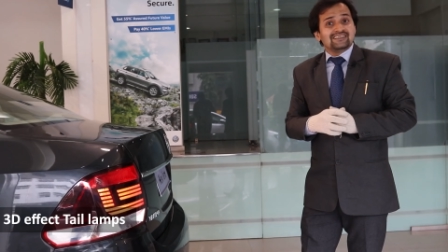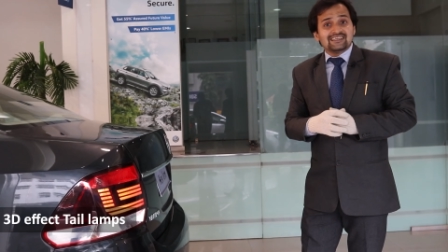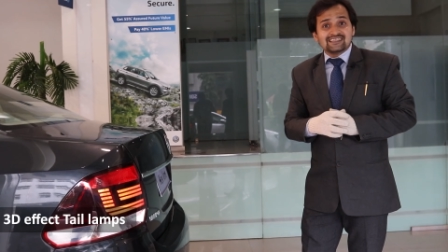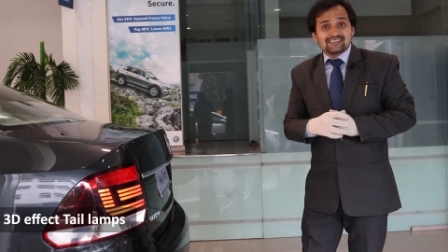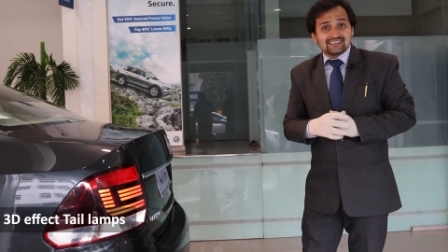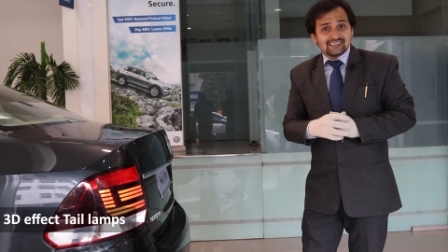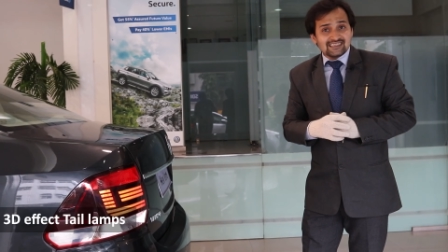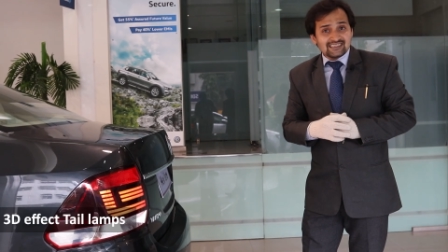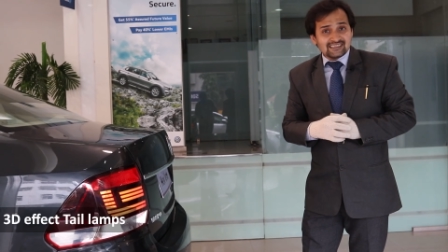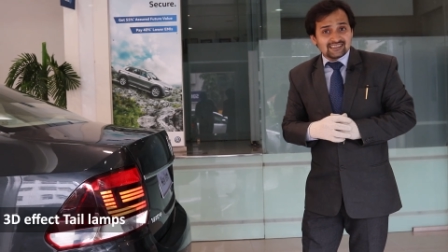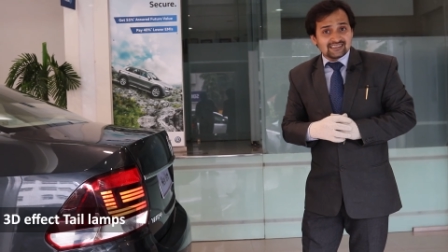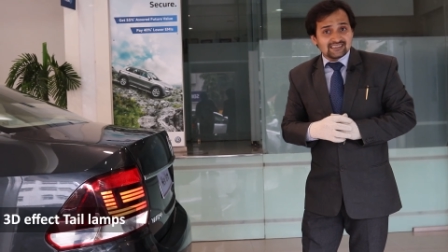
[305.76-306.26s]

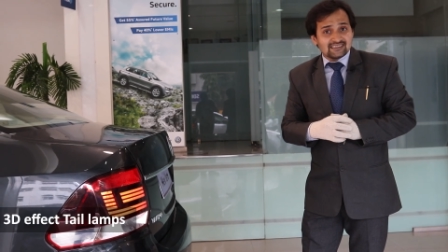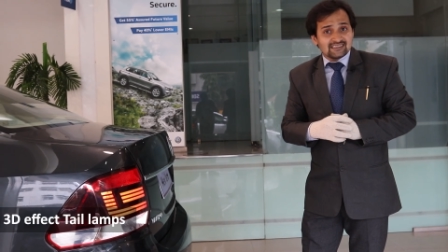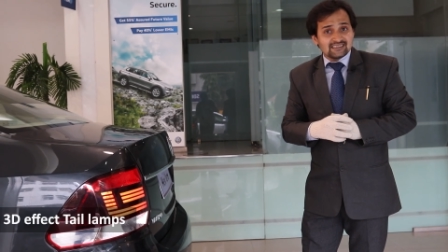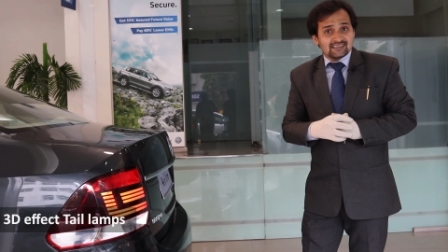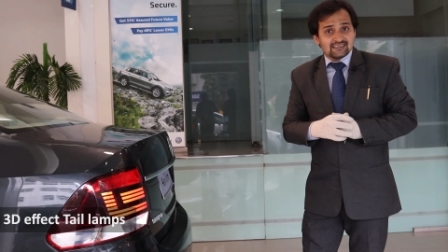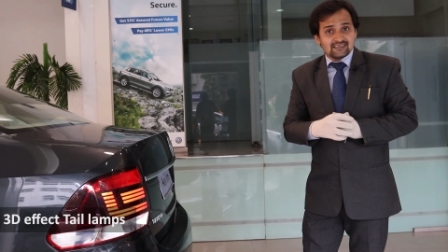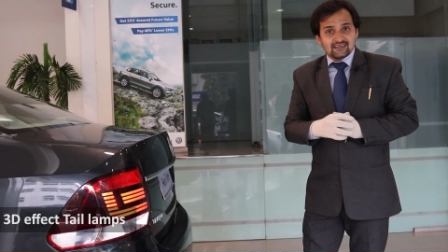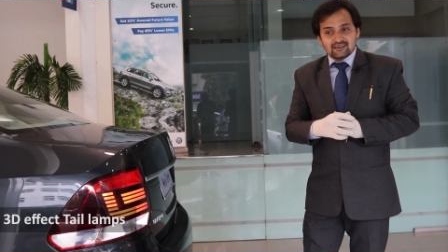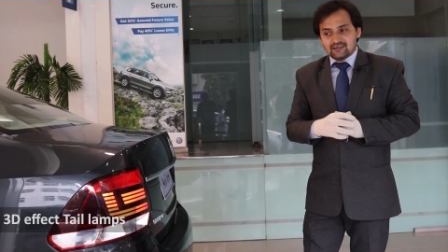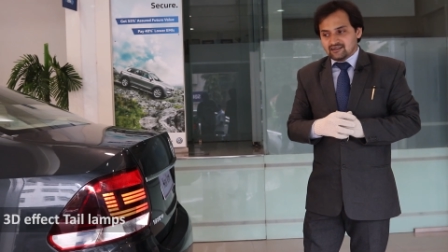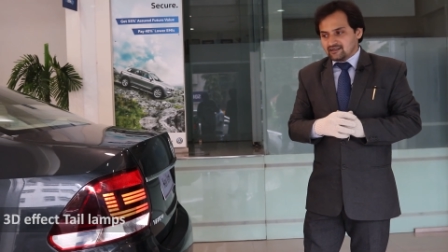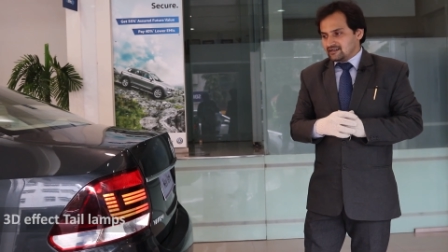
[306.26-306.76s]
decent,
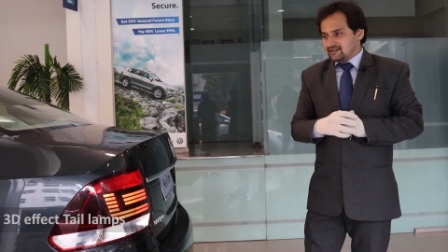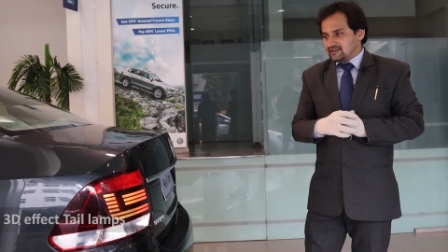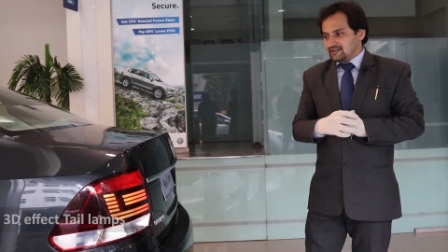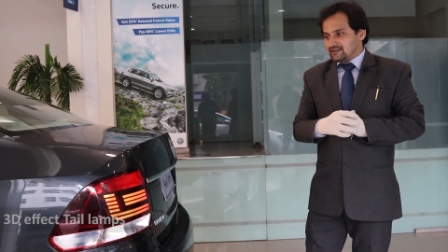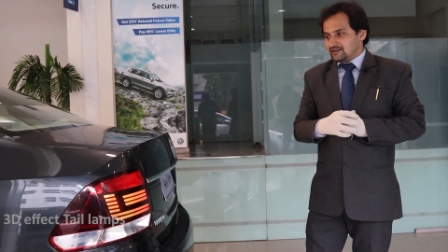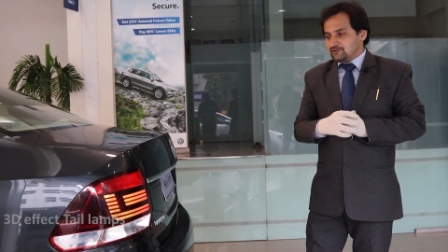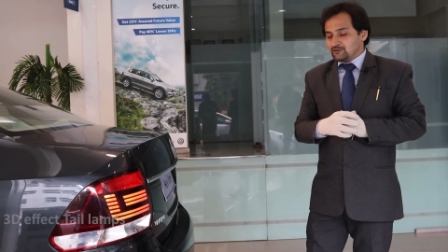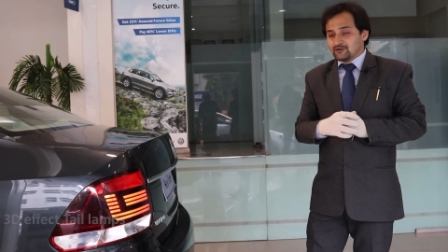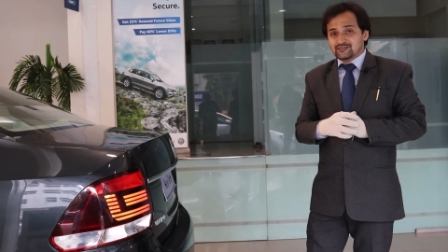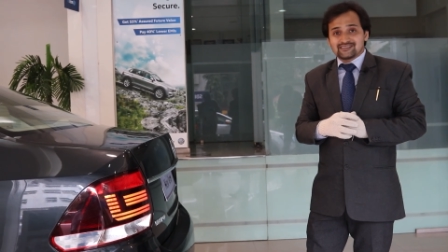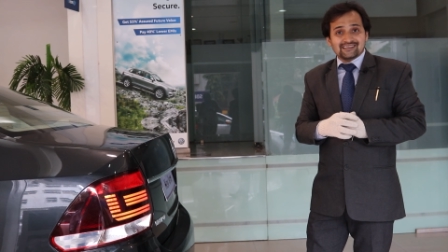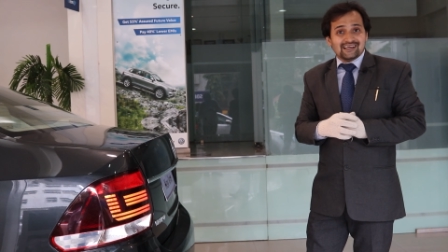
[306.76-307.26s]

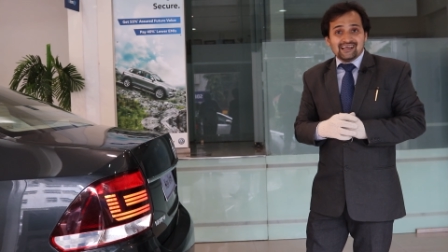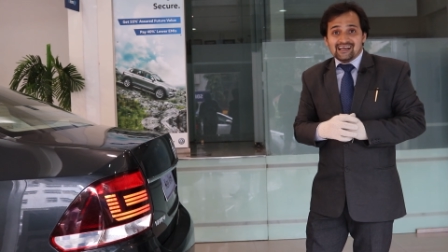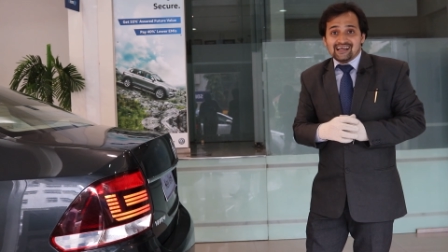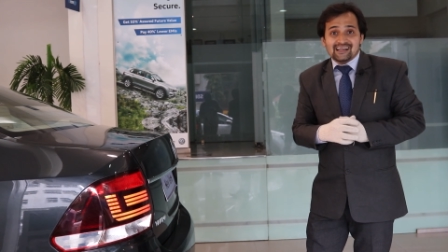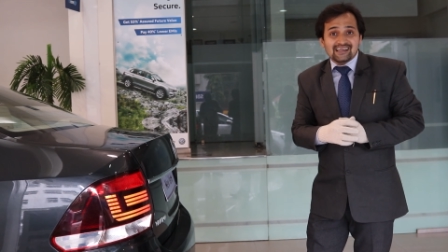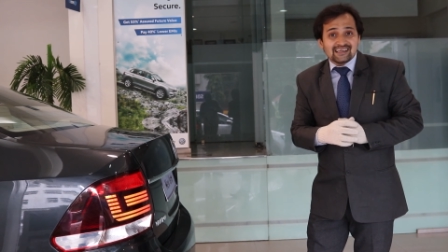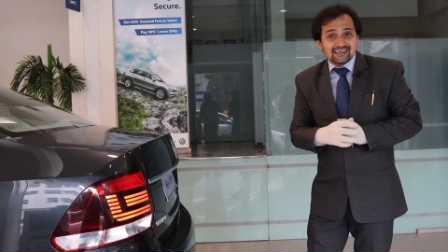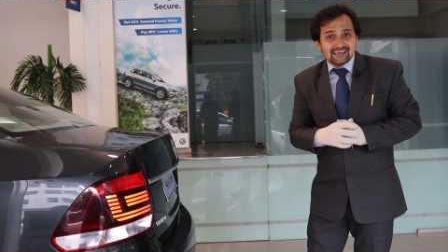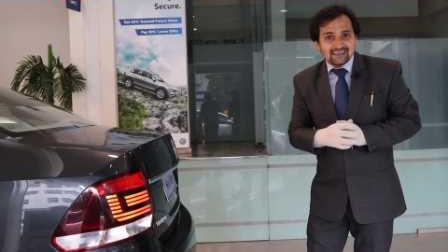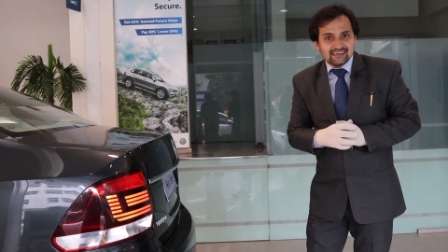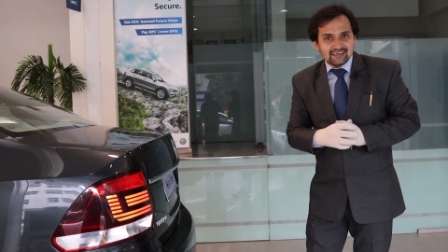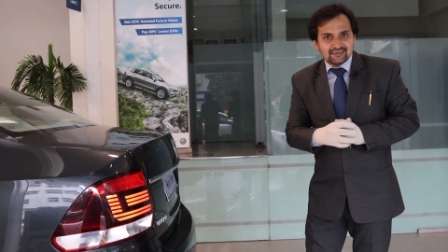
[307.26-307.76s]
looks
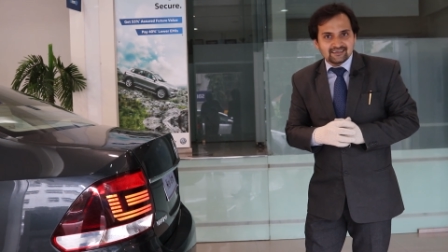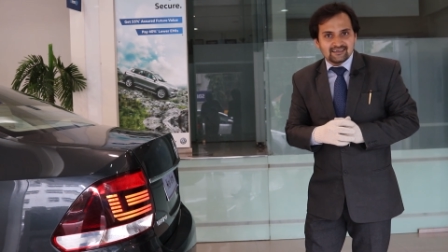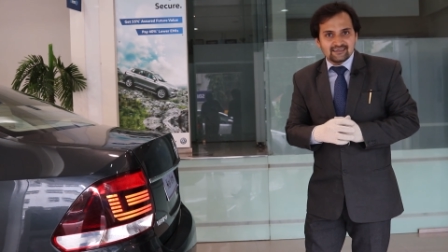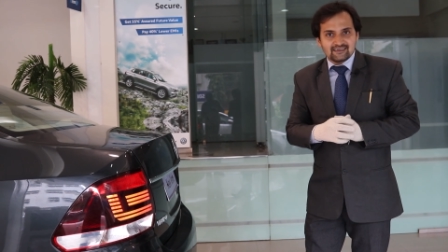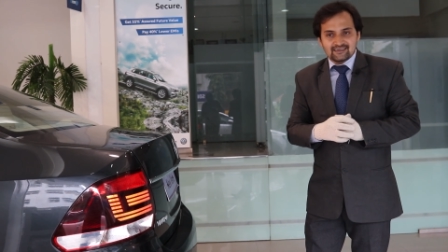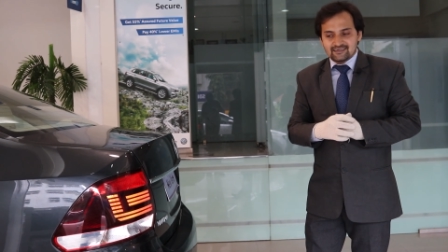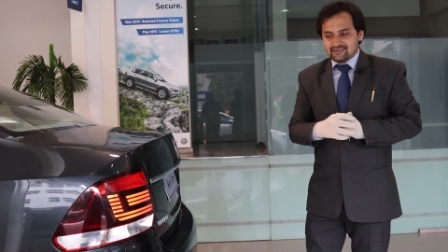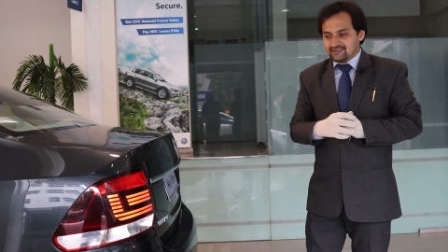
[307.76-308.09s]
elegant,